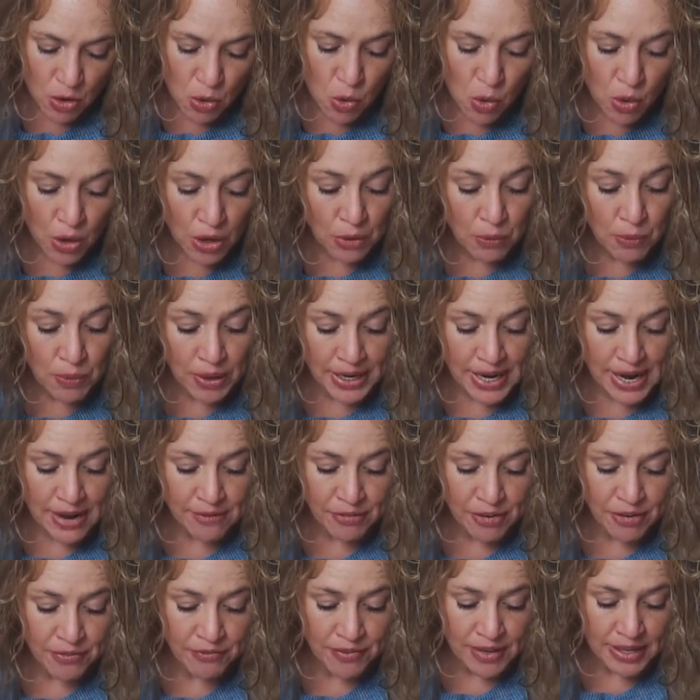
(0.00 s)
or
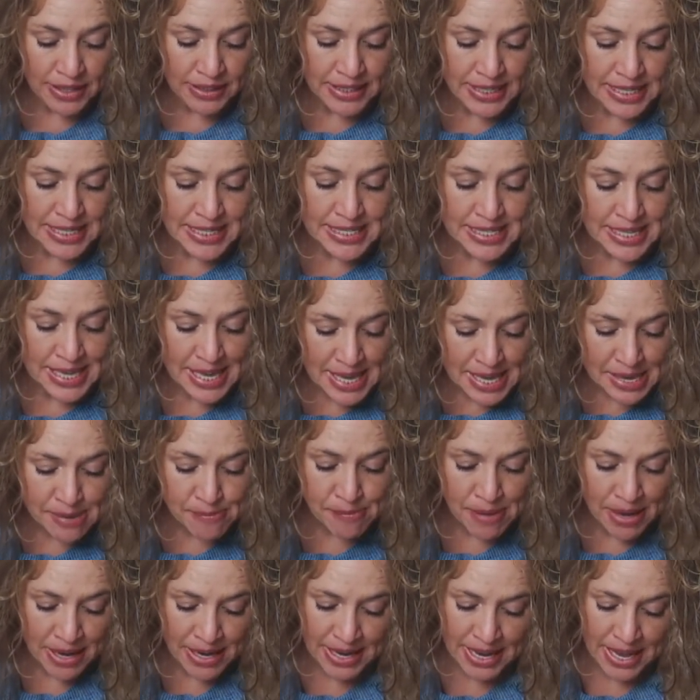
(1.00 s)
whatever feelings he
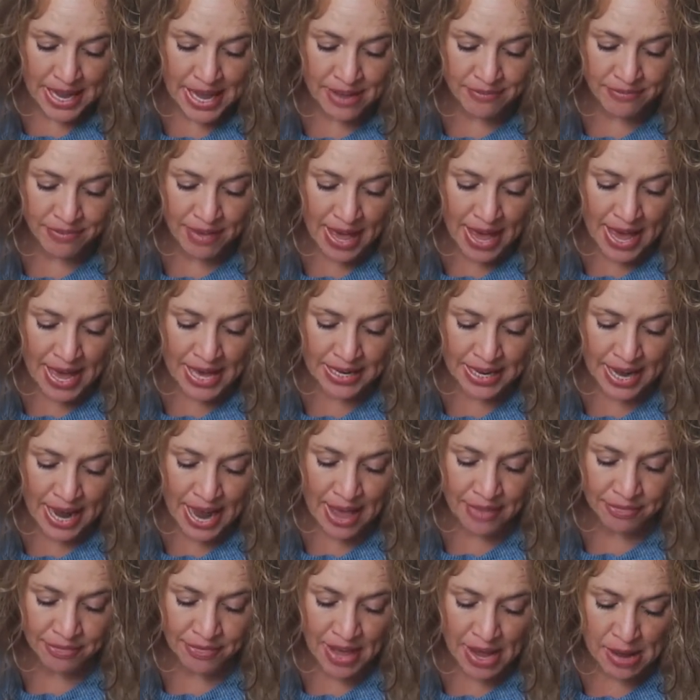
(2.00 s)
might have had
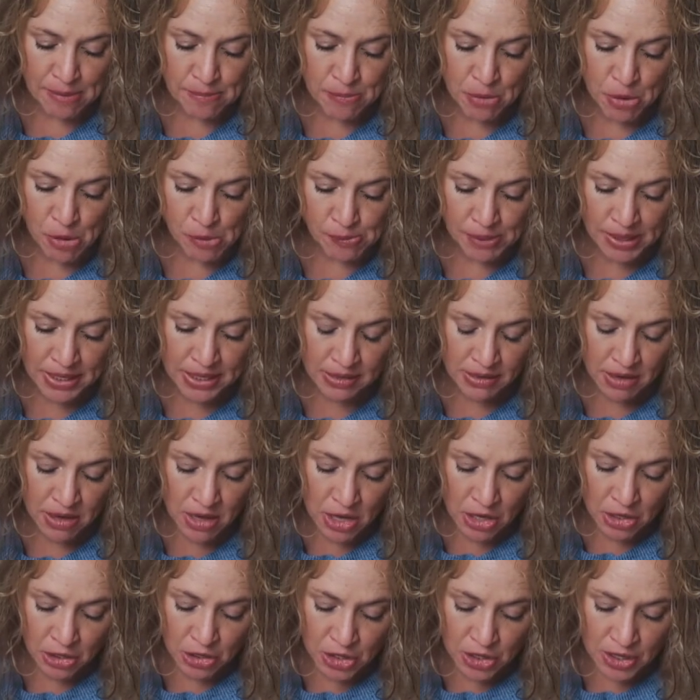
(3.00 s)
at that moment,
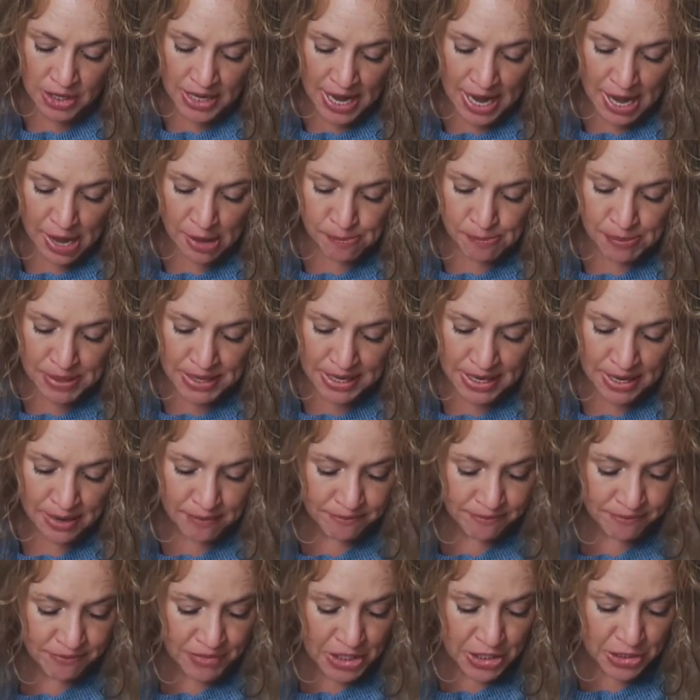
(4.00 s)
could have
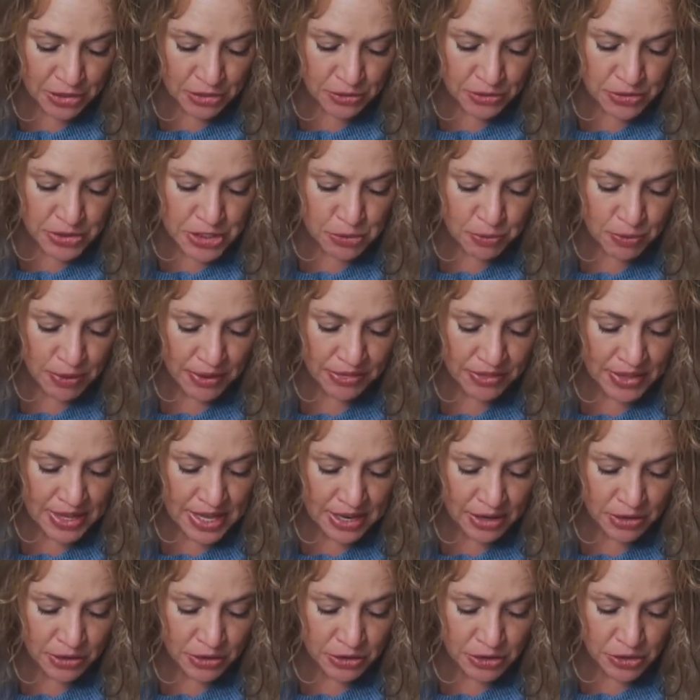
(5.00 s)
become fused with
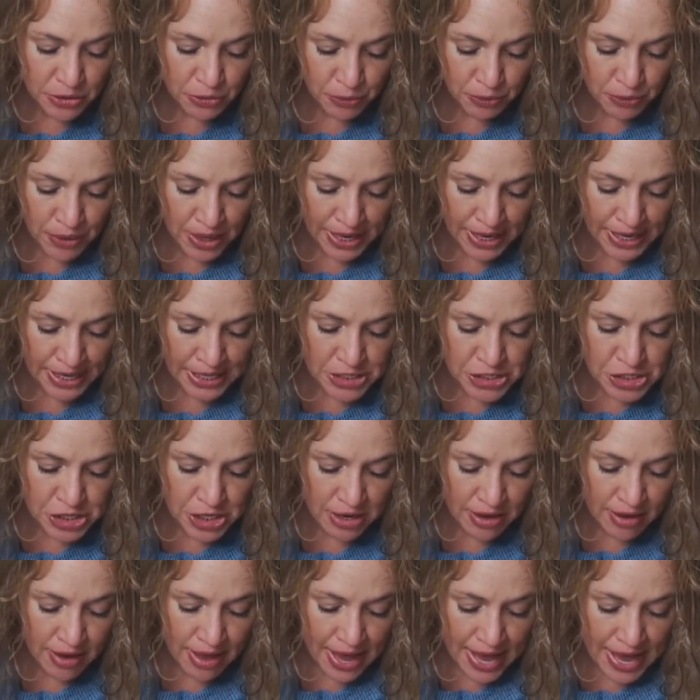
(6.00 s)
guilt,
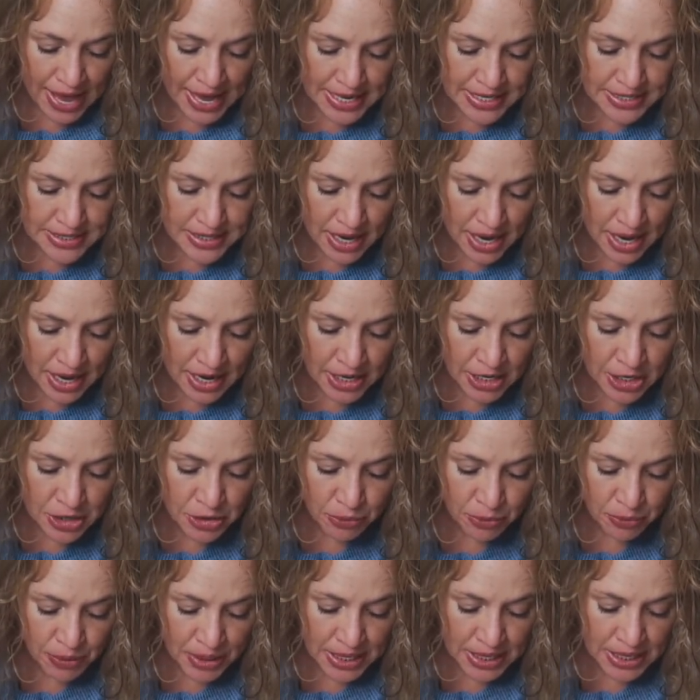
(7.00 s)
rage, and
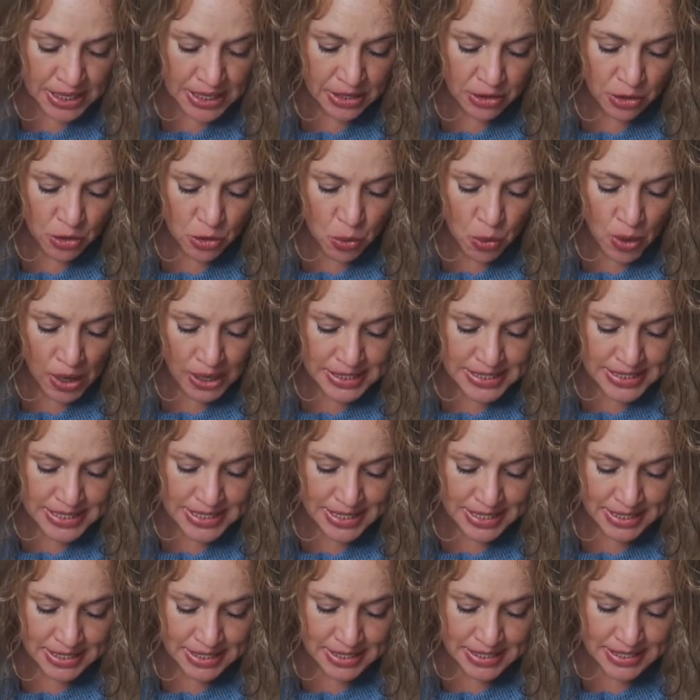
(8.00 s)

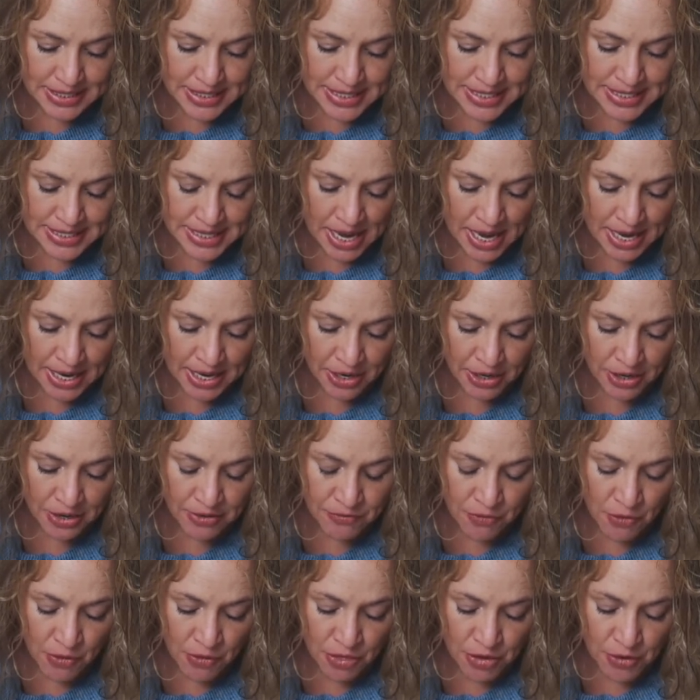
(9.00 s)
unrequited
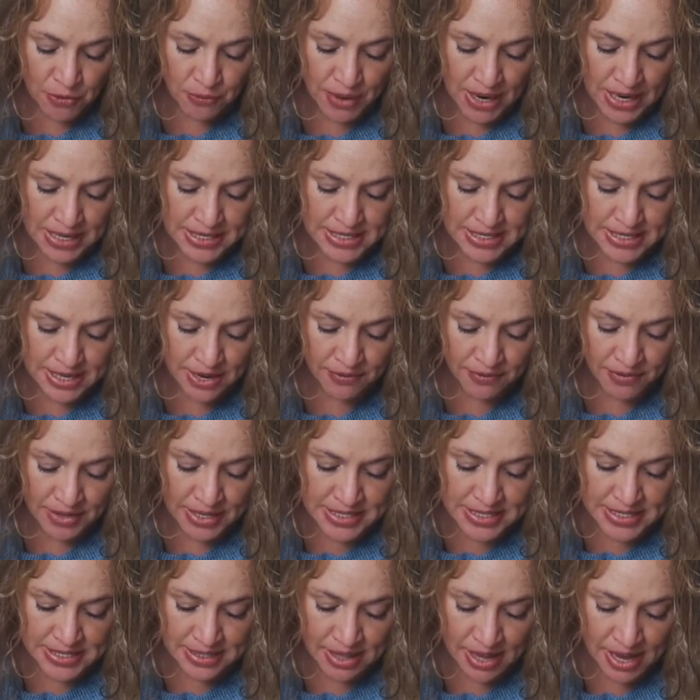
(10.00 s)
desire for the rest of
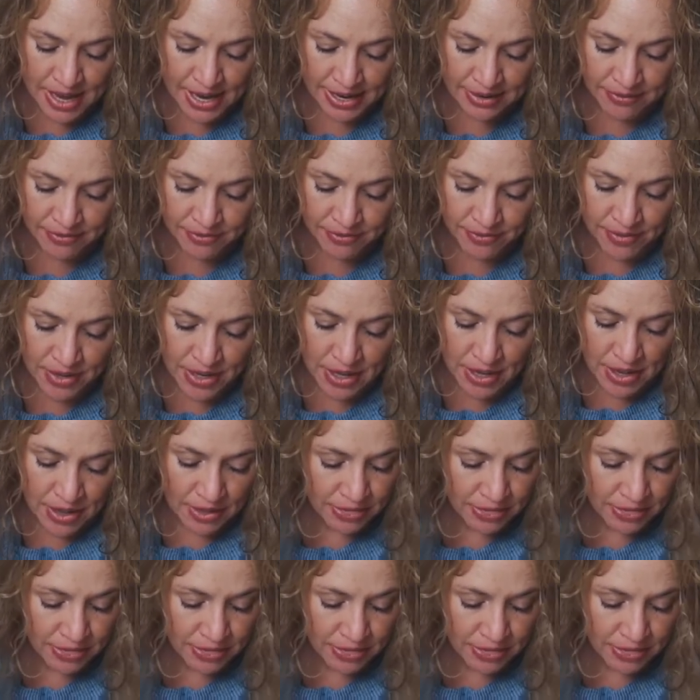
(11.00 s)
his life.